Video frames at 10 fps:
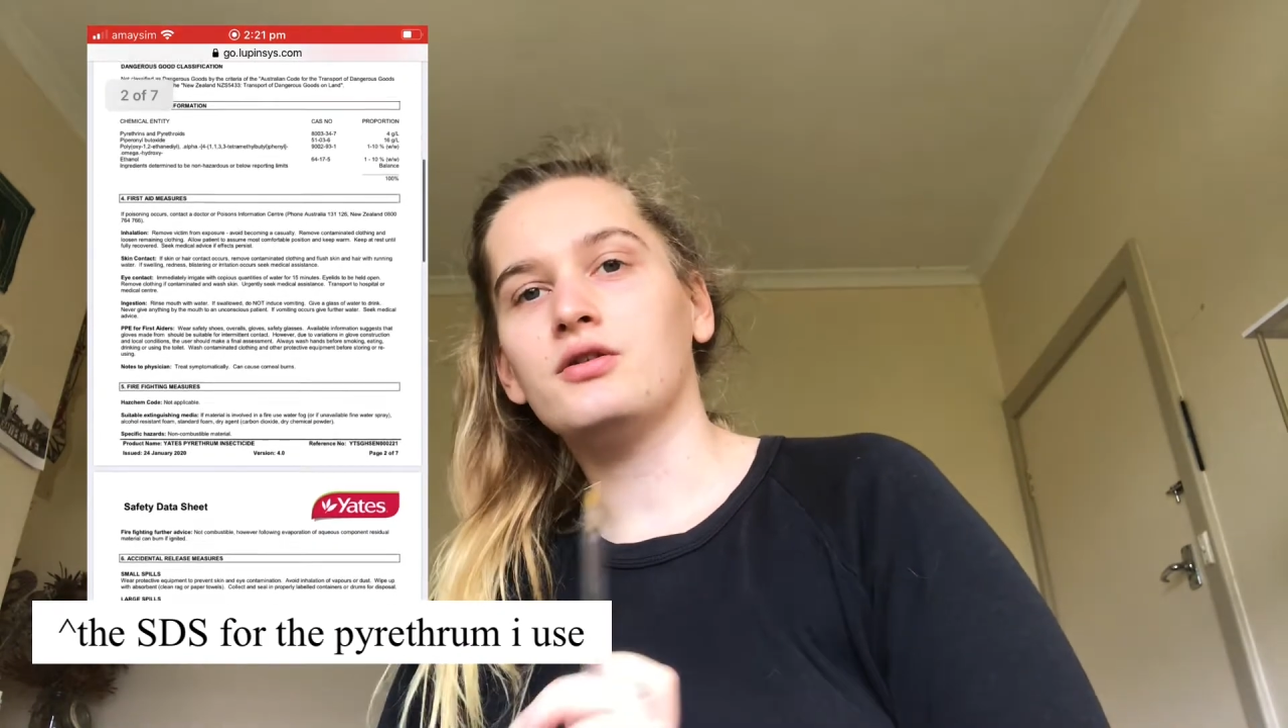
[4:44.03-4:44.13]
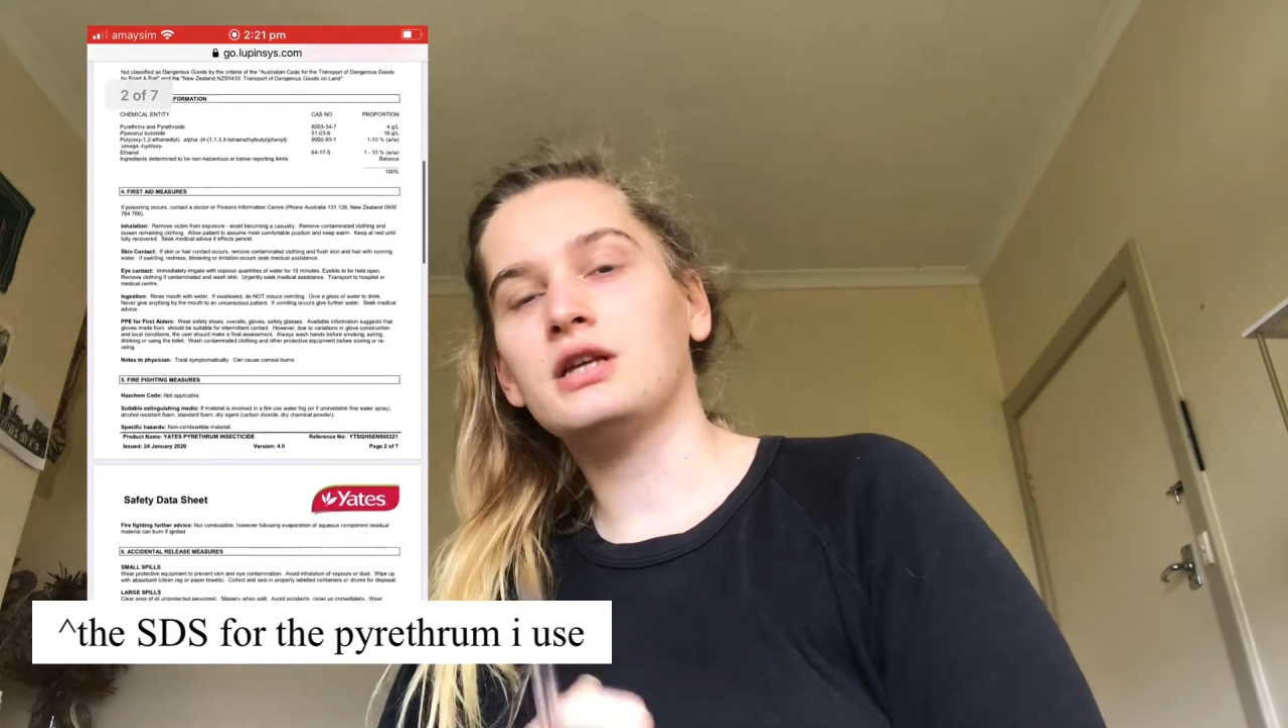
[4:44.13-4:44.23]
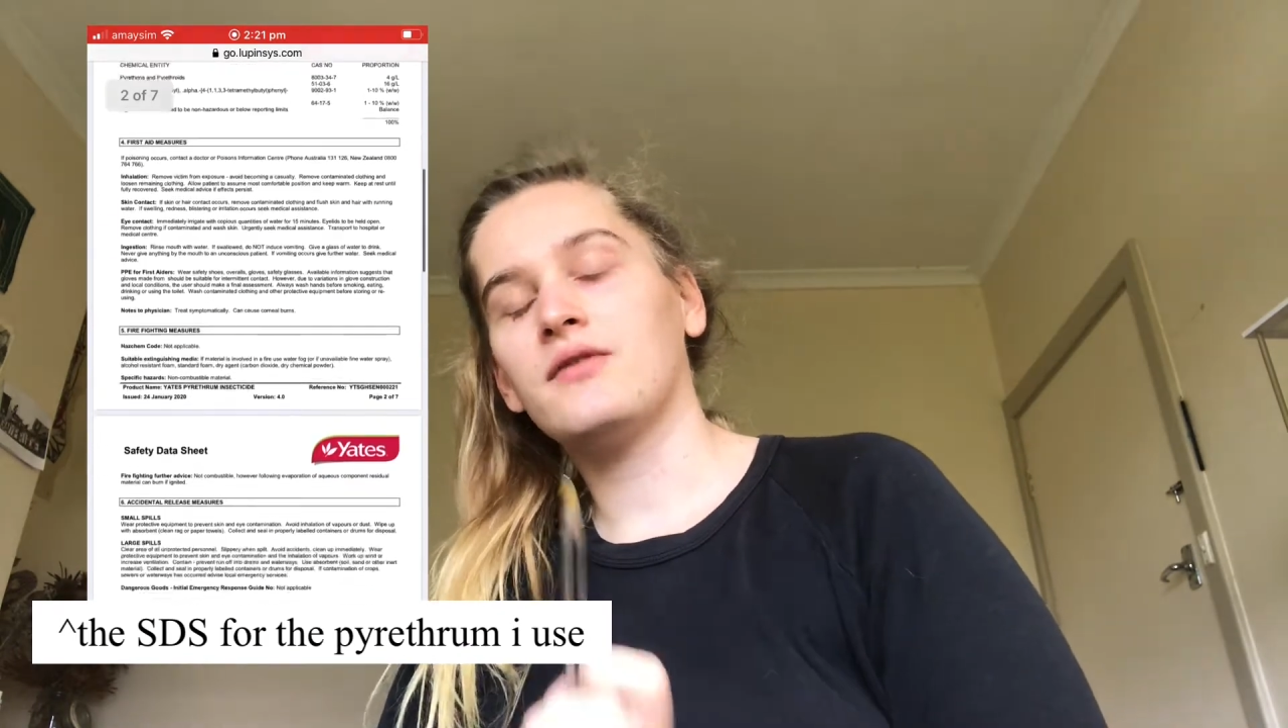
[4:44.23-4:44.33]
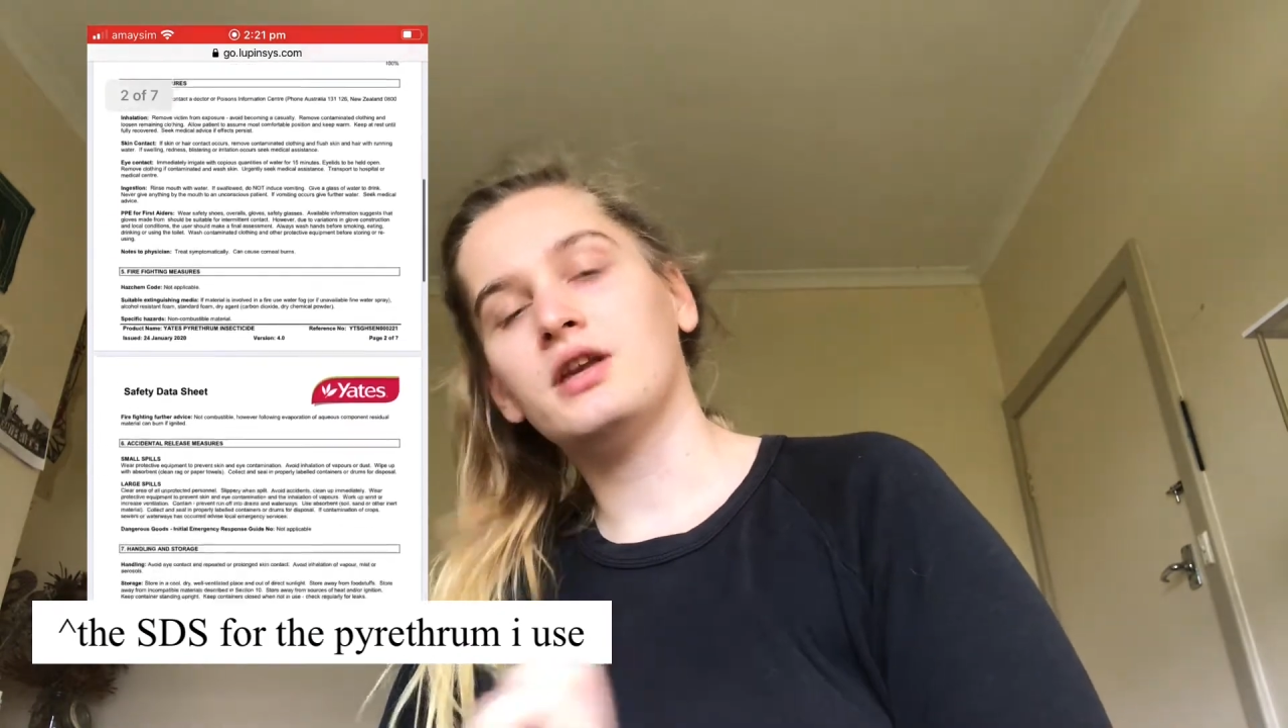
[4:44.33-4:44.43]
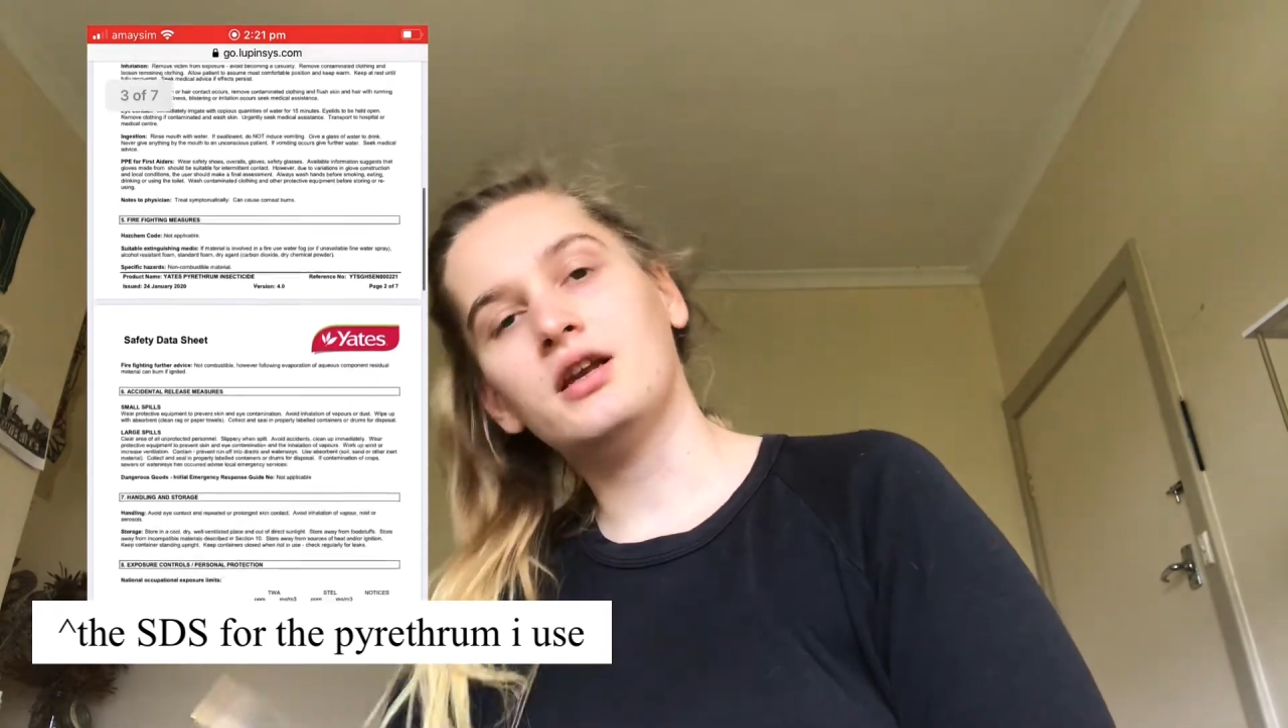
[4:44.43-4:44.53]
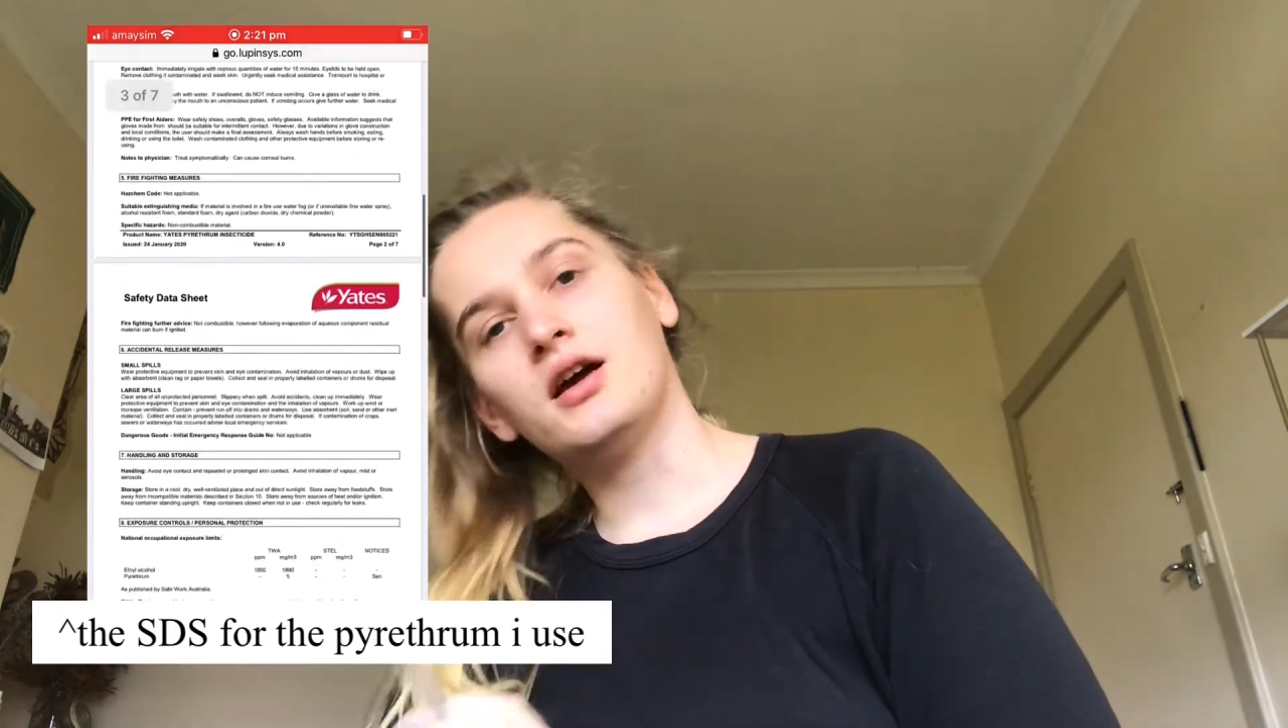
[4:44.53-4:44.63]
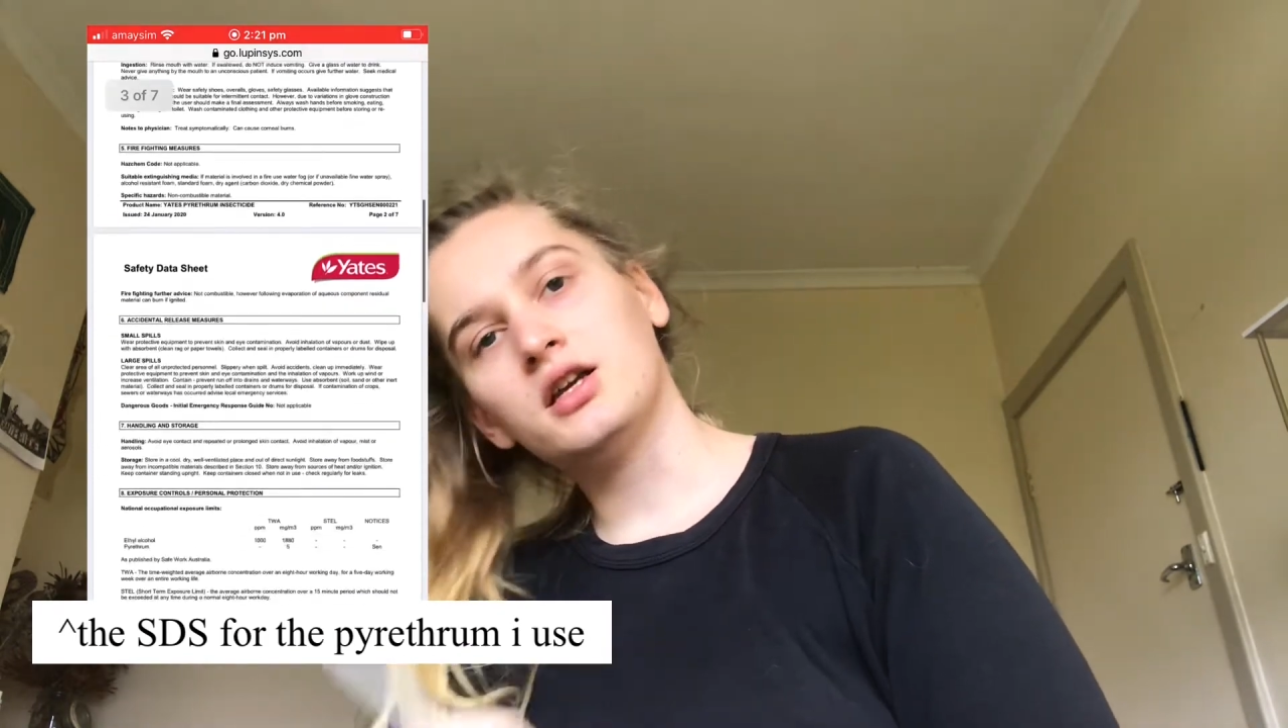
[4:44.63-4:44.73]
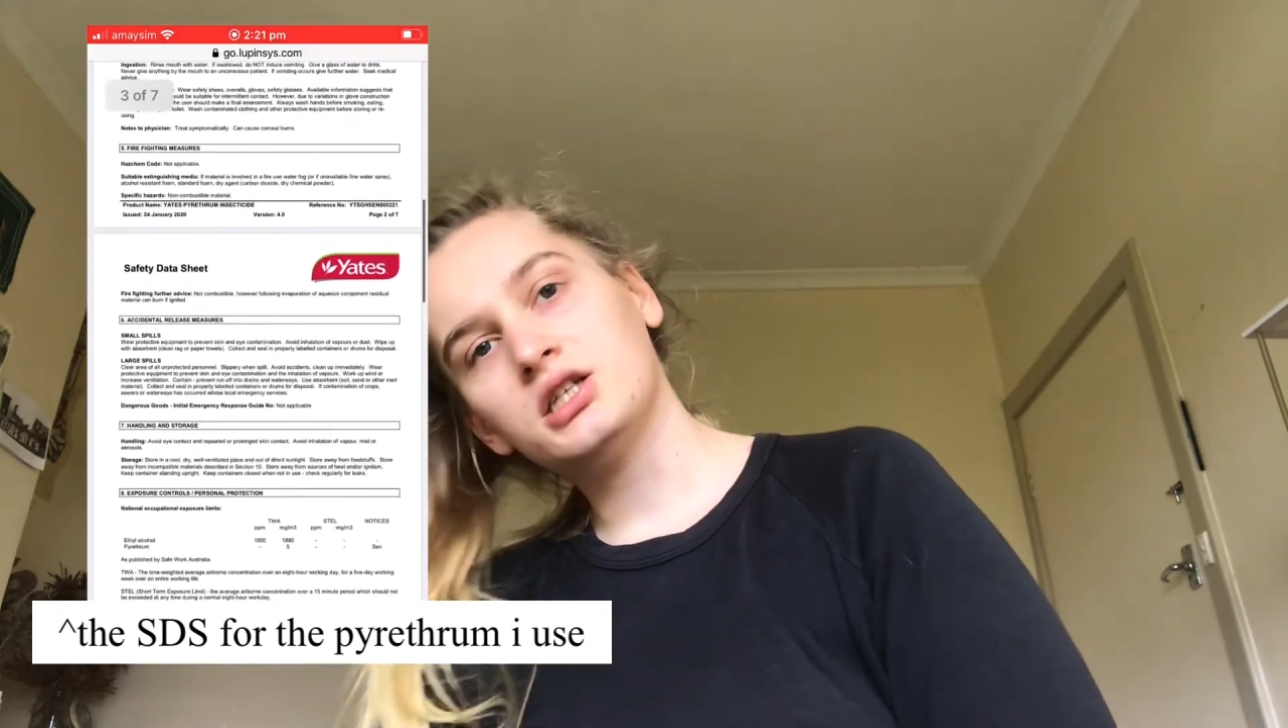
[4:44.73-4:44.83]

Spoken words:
Safety Data